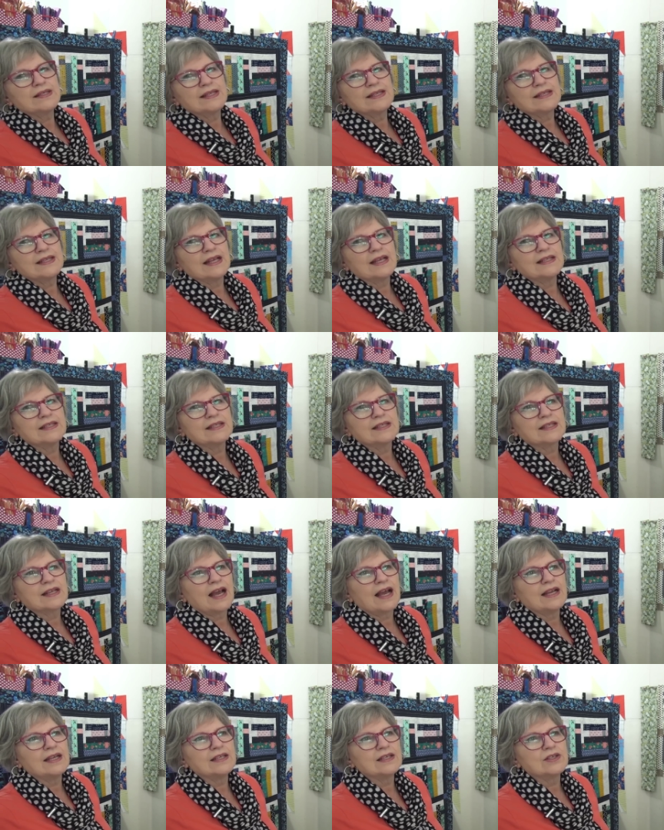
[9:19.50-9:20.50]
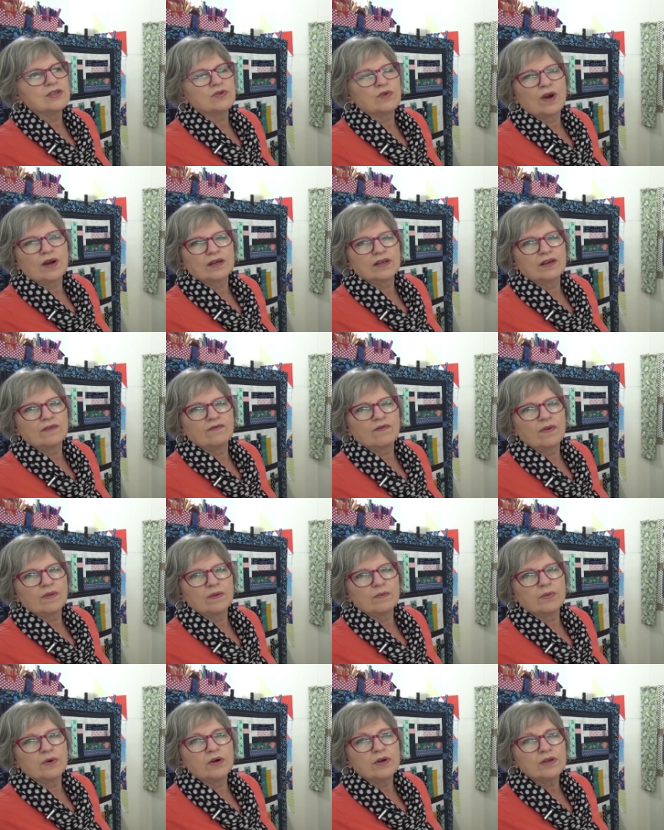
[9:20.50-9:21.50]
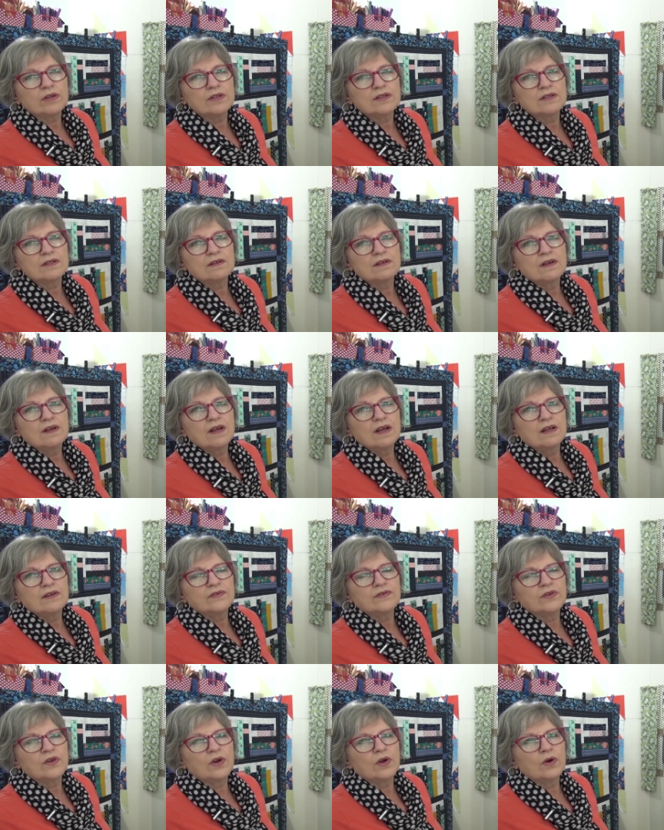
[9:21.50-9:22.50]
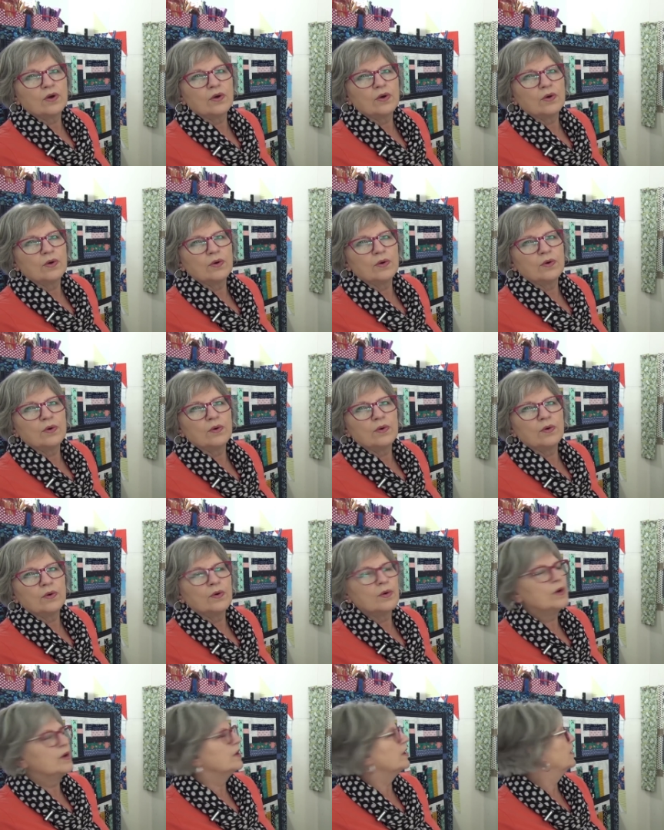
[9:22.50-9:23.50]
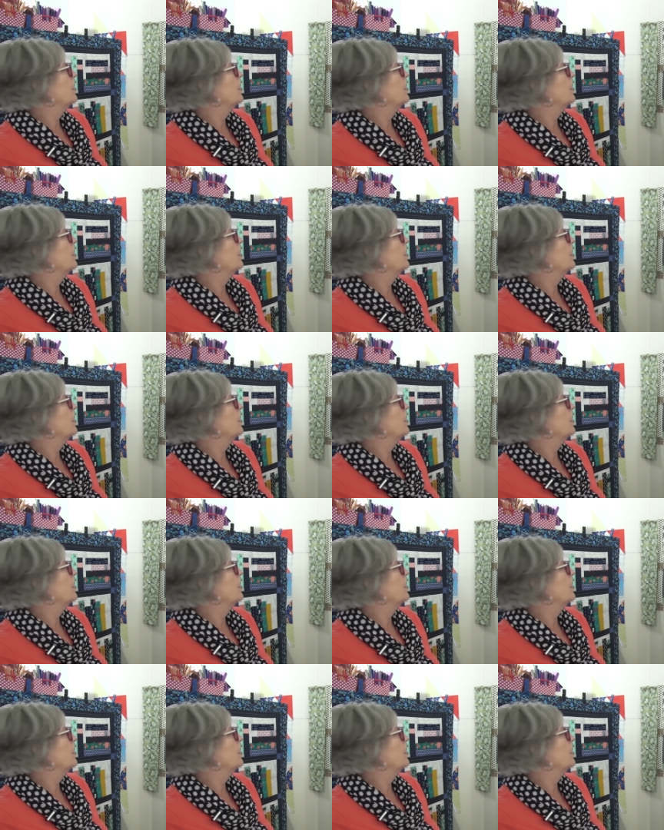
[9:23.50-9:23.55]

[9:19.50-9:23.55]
is it's kind of distracting from the books. So